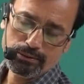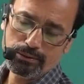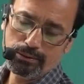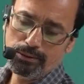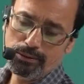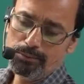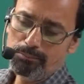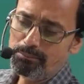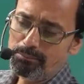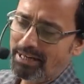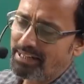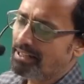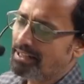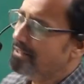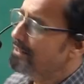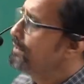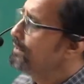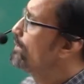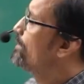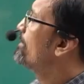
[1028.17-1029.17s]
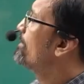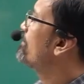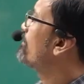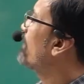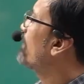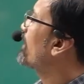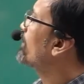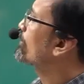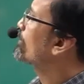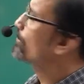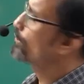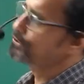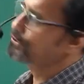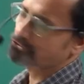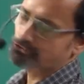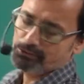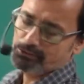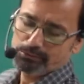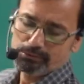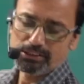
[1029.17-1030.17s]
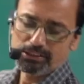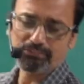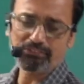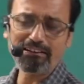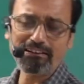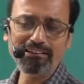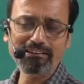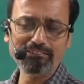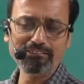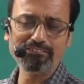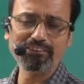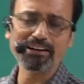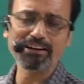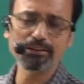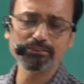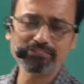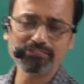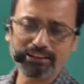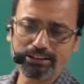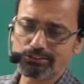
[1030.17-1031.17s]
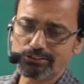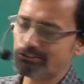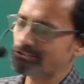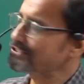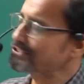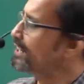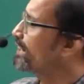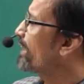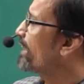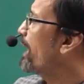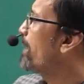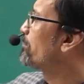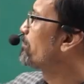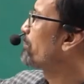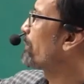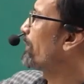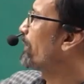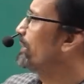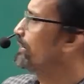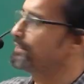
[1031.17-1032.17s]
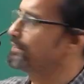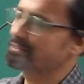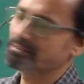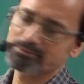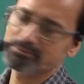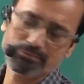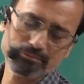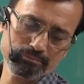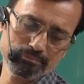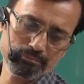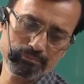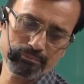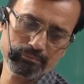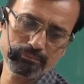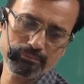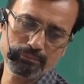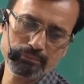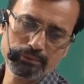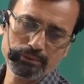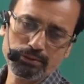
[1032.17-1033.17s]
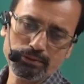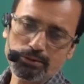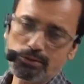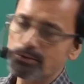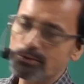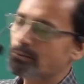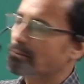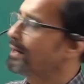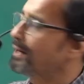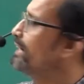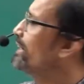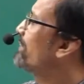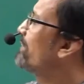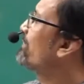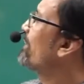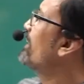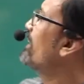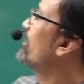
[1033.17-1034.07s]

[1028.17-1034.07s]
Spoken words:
many factors, different factors are employed. When different